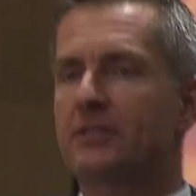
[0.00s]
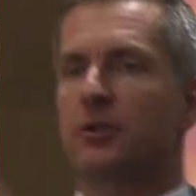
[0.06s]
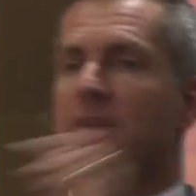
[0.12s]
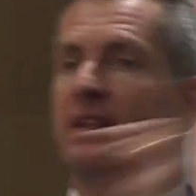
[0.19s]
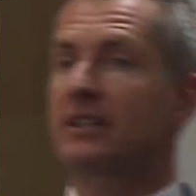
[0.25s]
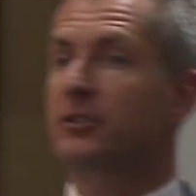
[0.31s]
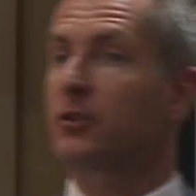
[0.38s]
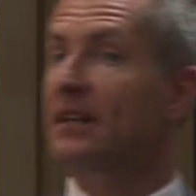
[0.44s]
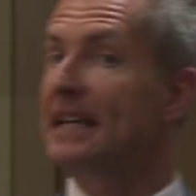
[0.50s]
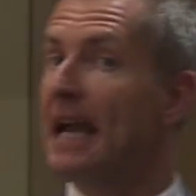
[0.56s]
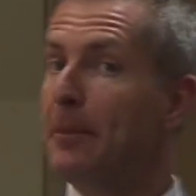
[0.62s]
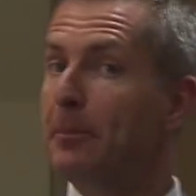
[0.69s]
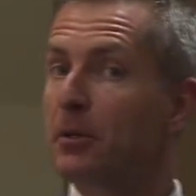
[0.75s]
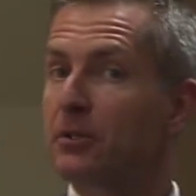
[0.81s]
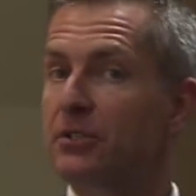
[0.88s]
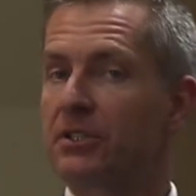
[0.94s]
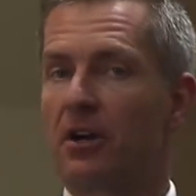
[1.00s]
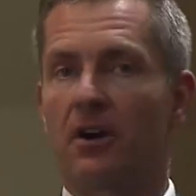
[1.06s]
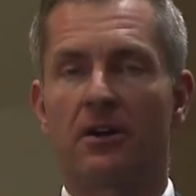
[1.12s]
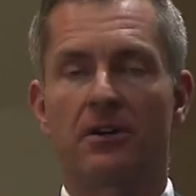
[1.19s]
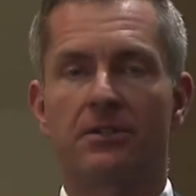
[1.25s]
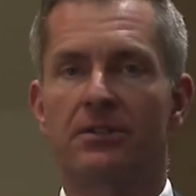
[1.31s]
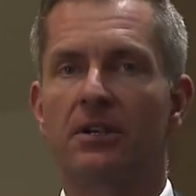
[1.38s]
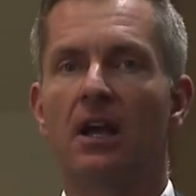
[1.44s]
So the, so the Kepler
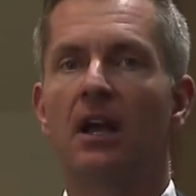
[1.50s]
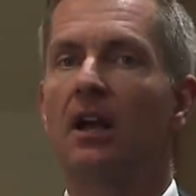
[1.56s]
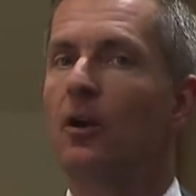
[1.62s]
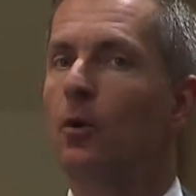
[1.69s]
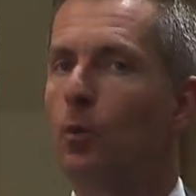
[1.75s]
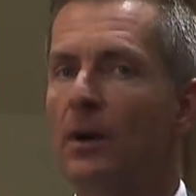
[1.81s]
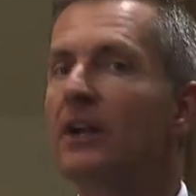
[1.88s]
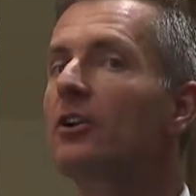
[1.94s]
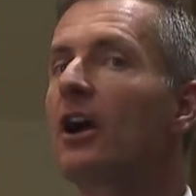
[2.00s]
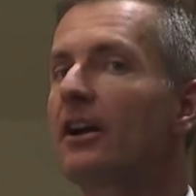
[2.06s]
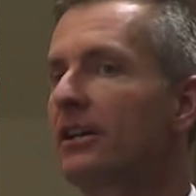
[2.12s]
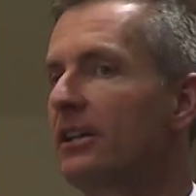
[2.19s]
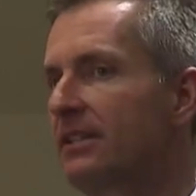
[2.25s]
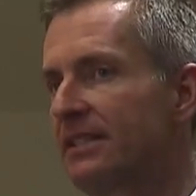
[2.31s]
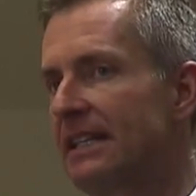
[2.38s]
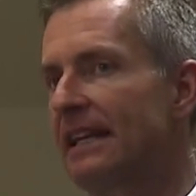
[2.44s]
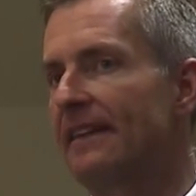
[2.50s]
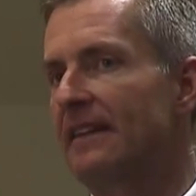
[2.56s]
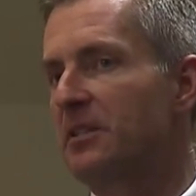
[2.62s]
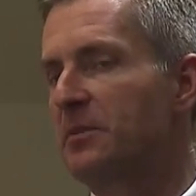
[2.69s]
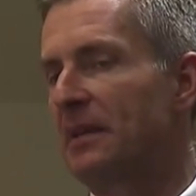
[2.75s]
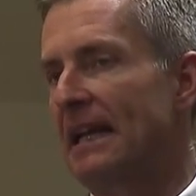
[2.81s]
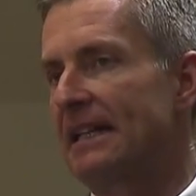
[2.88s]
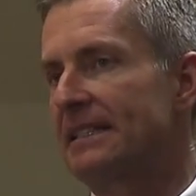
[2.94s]
stars we are not going to study these
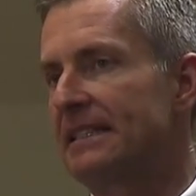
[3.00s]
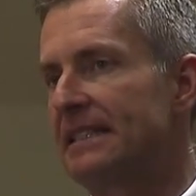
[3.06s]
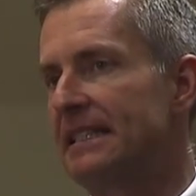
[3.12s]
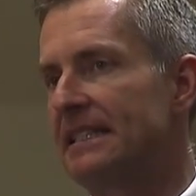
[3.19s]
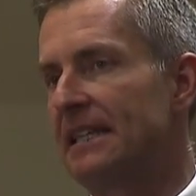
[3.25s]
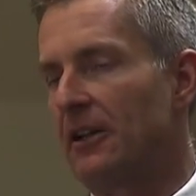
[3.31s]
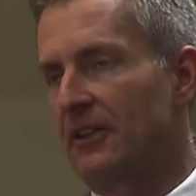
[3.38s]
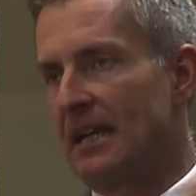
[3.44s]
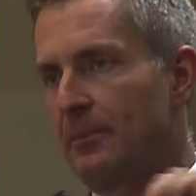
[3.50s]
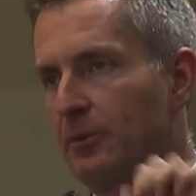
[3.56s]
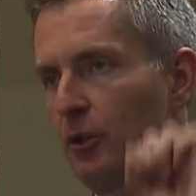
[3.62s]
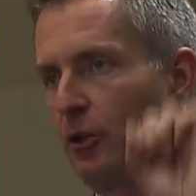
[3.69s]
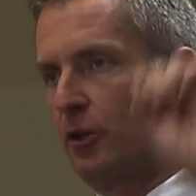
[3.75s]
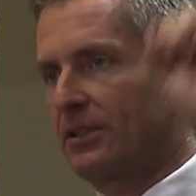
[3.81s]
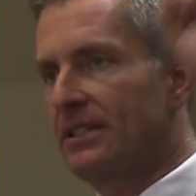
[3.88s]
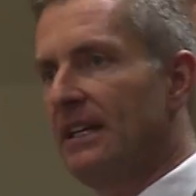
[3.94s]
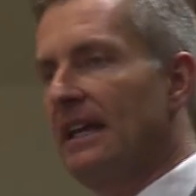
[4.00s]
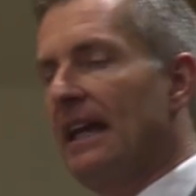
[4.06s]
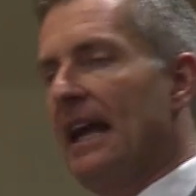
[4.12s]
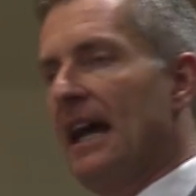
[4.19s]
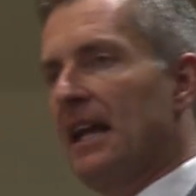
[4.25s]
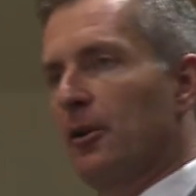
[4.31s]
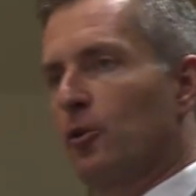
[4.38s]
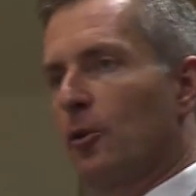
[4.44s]
planets in detail. Kepler looked
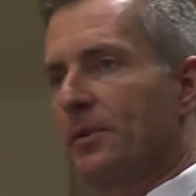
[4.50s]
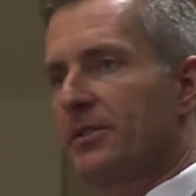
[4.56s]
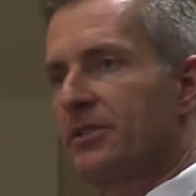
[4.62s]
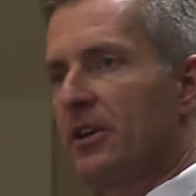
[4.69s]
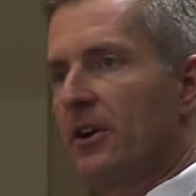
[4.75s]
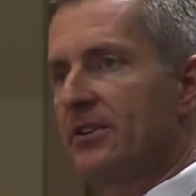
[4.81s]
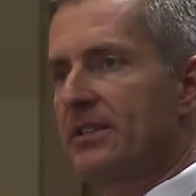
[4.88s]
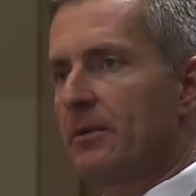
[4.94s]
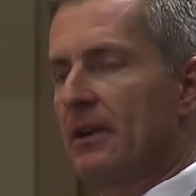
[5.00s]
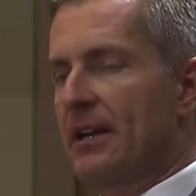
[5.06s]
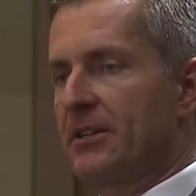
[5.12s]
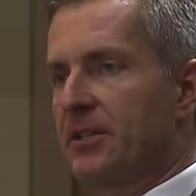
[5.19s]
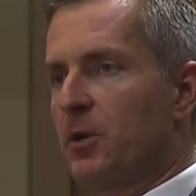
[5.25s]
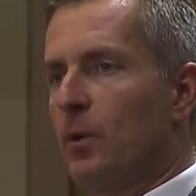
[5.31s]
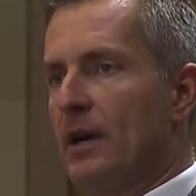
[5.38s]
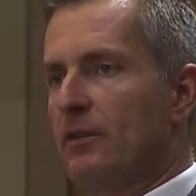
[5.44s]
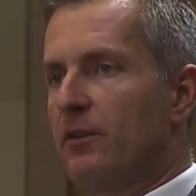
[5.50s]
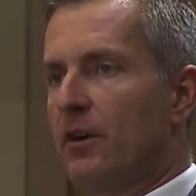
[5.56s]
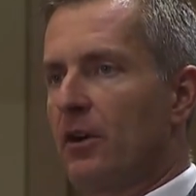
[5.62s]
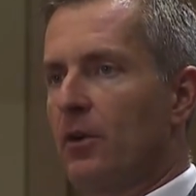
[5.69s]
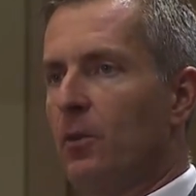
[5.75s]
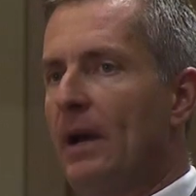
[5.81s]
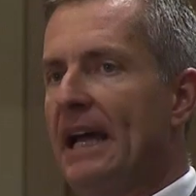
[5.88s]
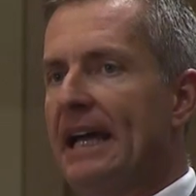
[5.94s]
at a group of stars that were actually quite far
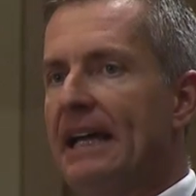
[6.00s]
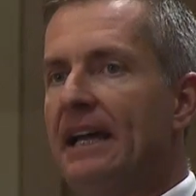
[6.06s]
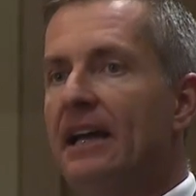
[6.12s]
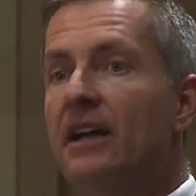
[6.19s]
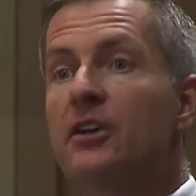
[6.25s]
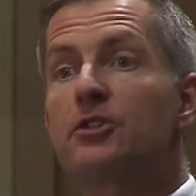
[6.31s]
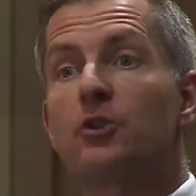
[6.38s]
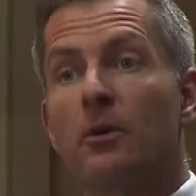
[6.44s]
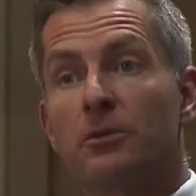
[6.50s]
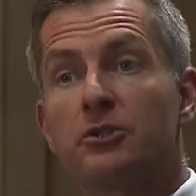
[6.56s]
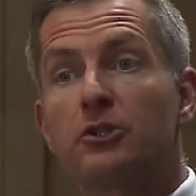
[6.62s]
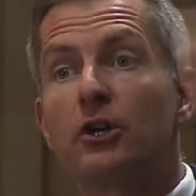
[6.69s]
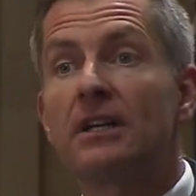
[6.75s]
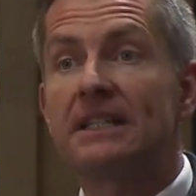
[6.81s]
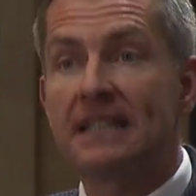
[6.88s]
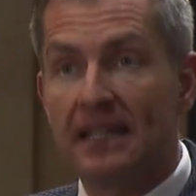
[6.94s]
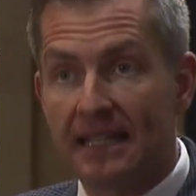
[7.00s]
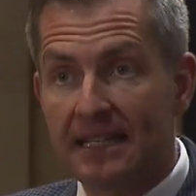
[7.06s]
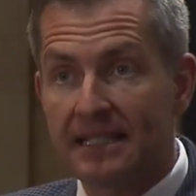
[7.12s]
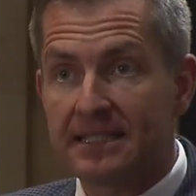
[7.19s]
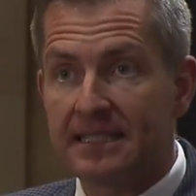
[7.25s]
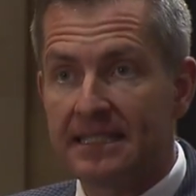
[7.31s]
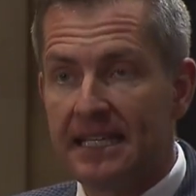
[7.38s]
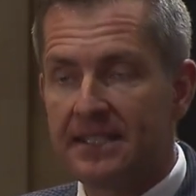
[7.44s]
away, so it was good at telling us
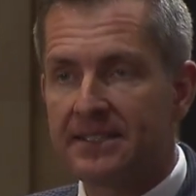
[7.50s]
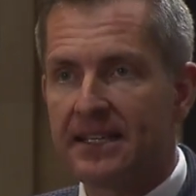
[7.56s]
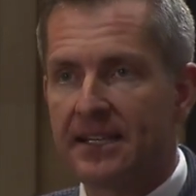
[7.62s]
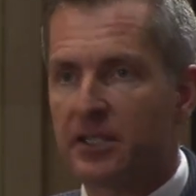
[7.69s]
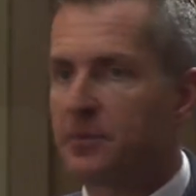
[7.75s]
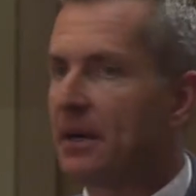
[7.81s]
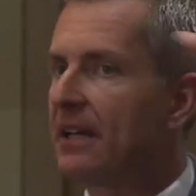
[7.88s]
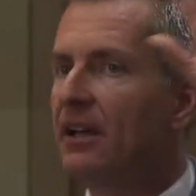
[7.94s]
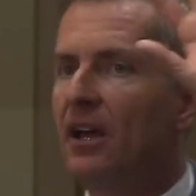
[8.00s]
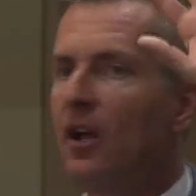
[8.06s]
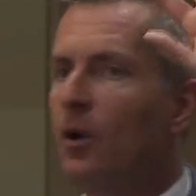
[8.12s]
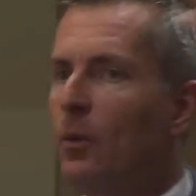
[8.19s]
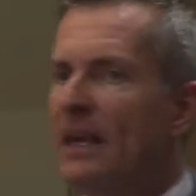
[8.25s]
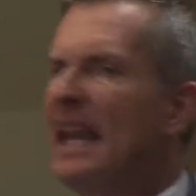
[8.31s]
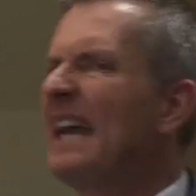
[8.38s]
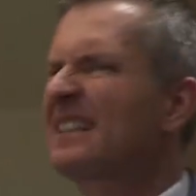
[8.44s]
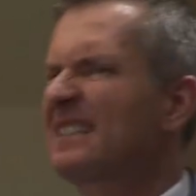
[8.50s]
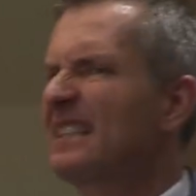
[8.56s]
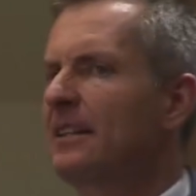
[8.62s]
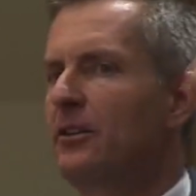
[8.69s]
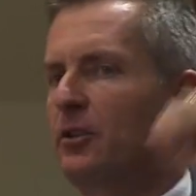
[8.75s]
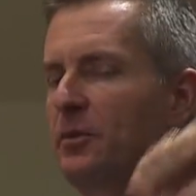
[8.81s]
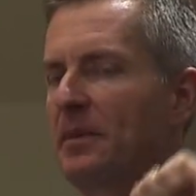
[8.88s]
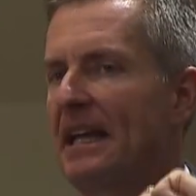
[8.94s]
statistics, but we can't study
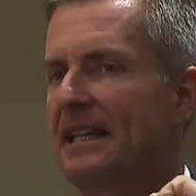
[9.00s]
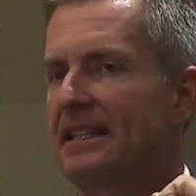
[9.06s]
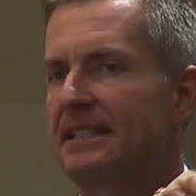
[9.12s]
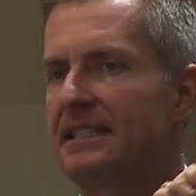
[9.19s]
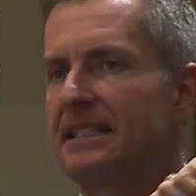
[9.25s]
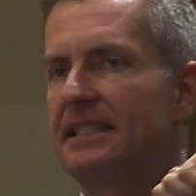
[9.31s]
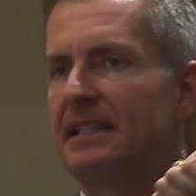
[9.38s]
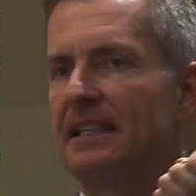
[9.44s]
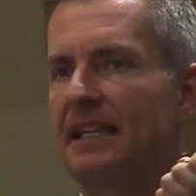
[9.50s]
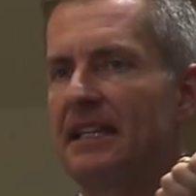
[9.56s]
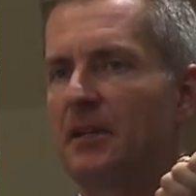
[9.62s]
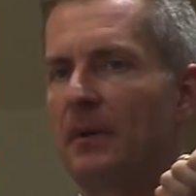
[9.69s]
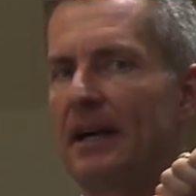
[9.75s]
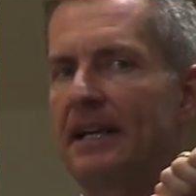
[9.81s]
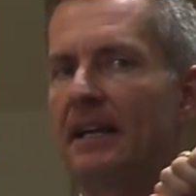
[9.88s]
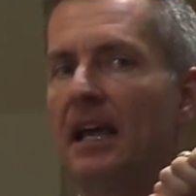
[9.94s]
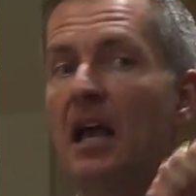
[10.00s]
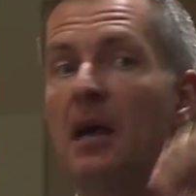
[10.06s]
those planets in detail anyway.